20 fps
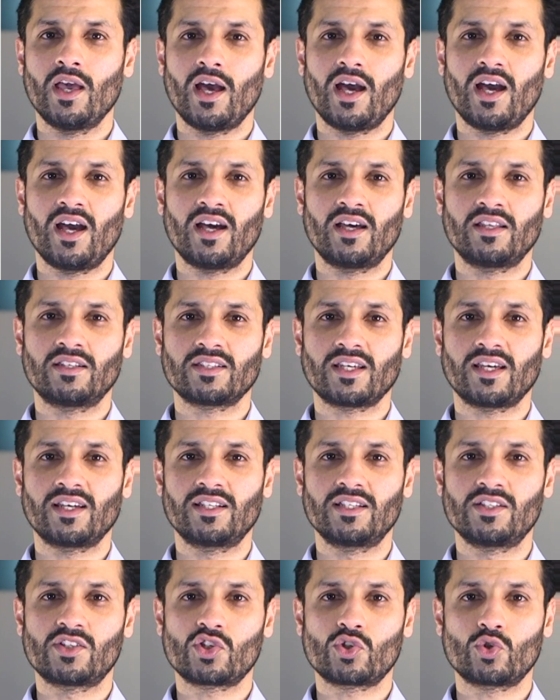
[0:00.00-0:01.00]
and
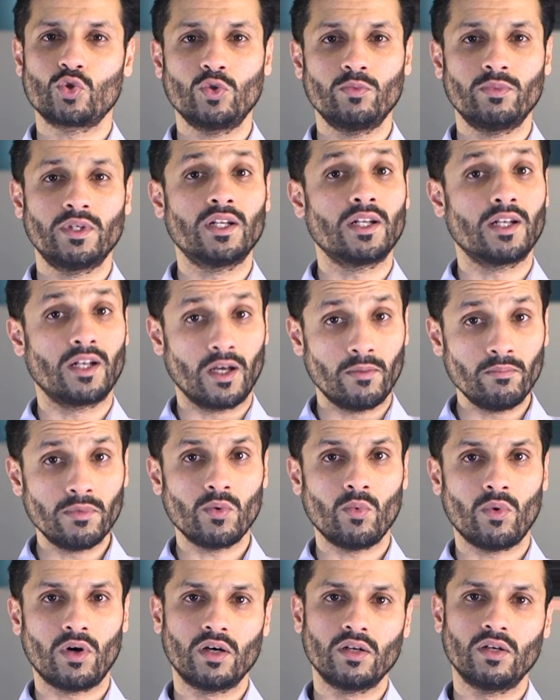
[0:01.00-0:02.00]
an instalment
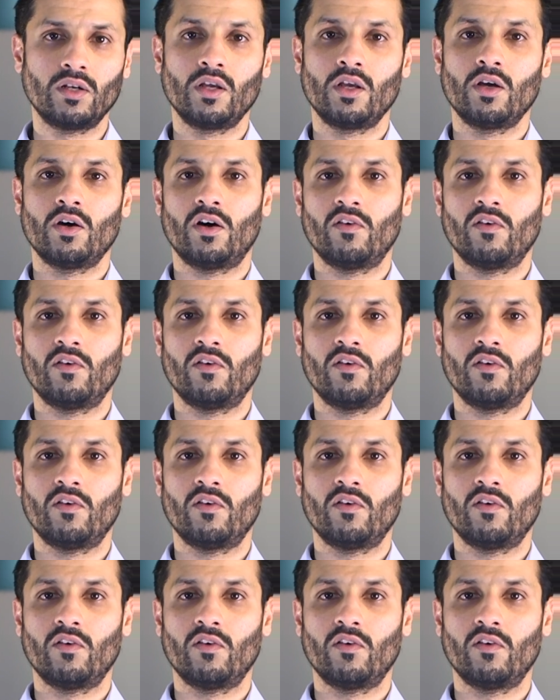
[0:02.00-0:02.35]
number 1